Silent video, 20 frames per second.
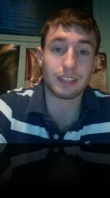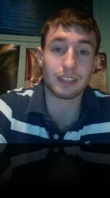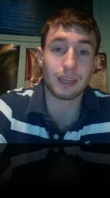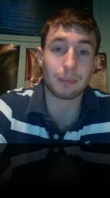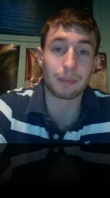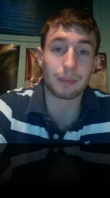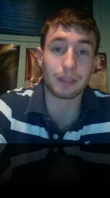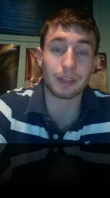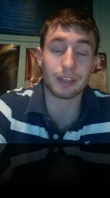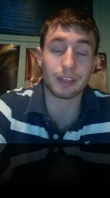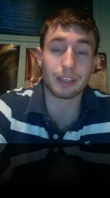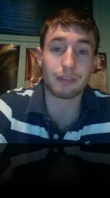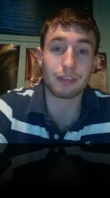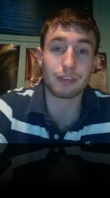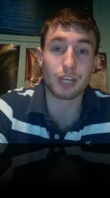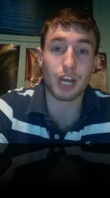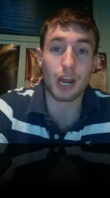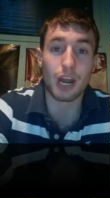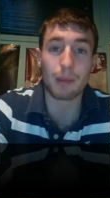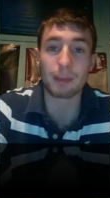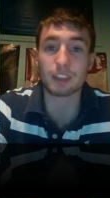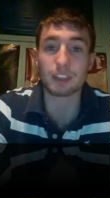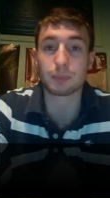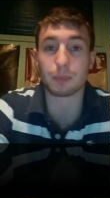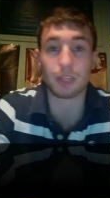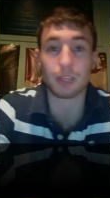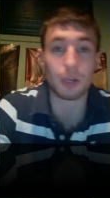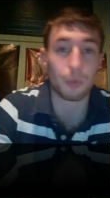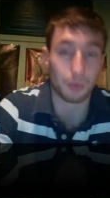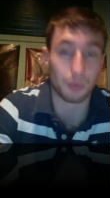I mean, leave your comments
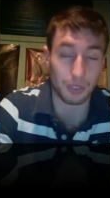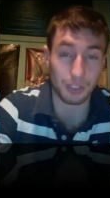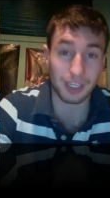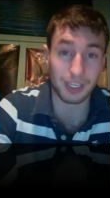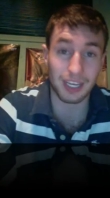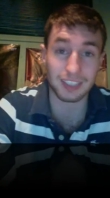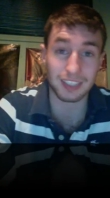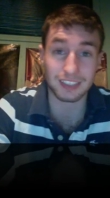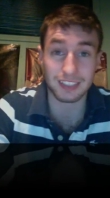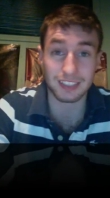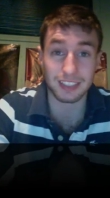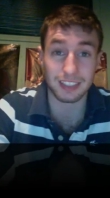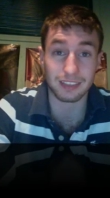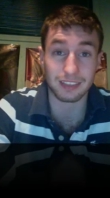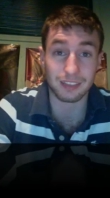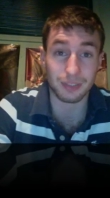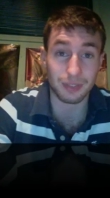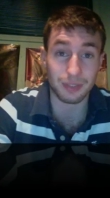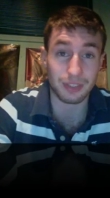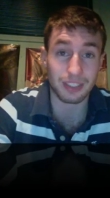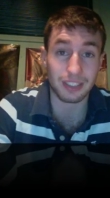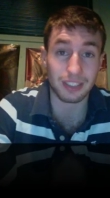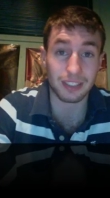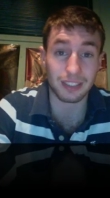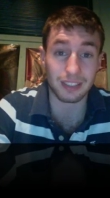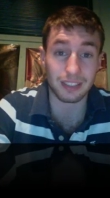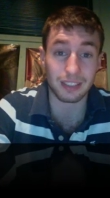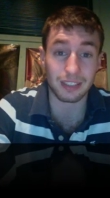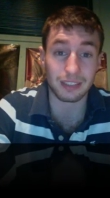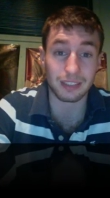below. What do you guys think? Do you
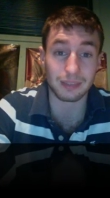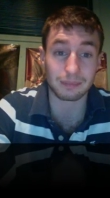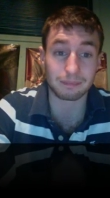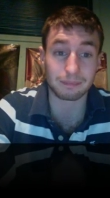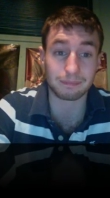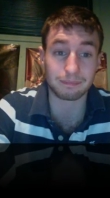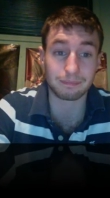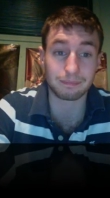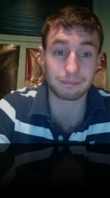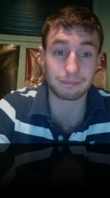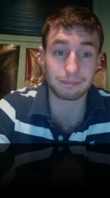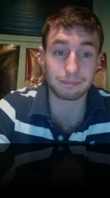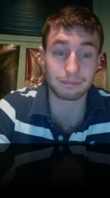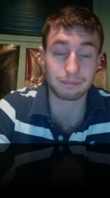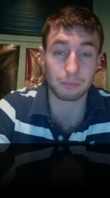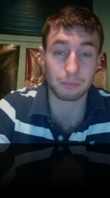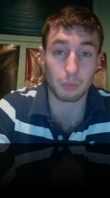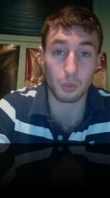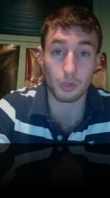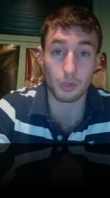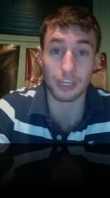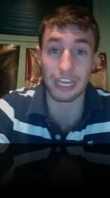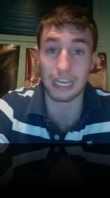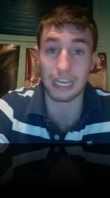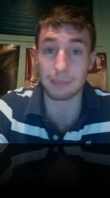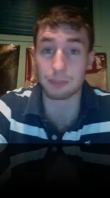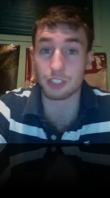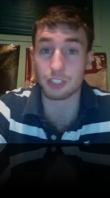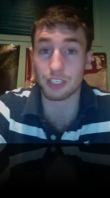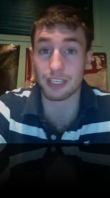think more
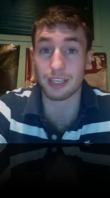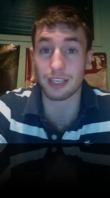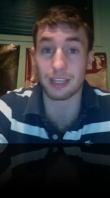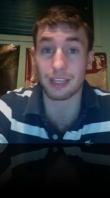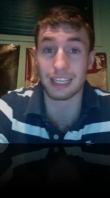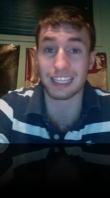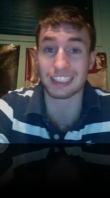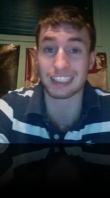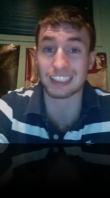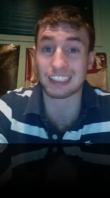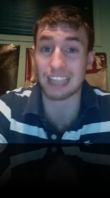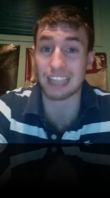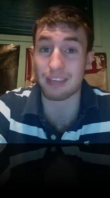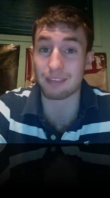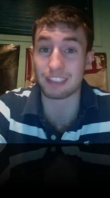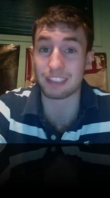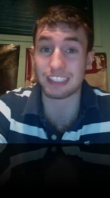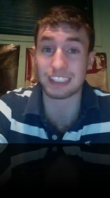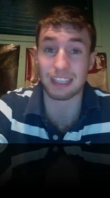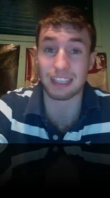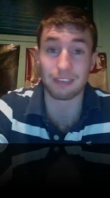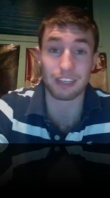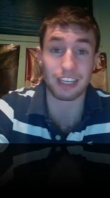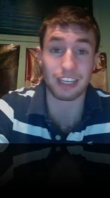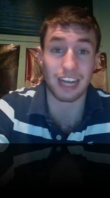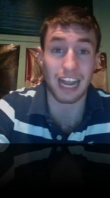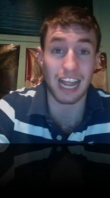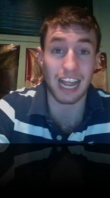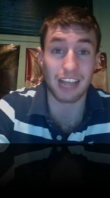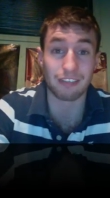games should get like a 7,
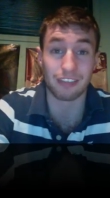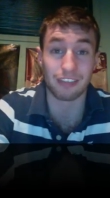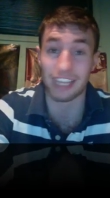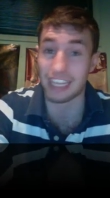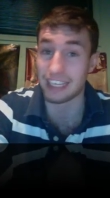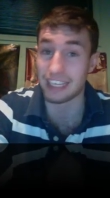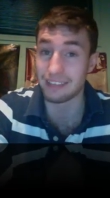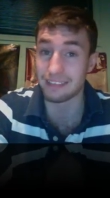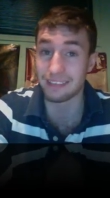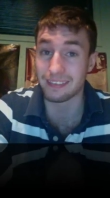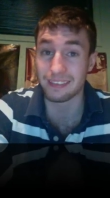7.5, 8?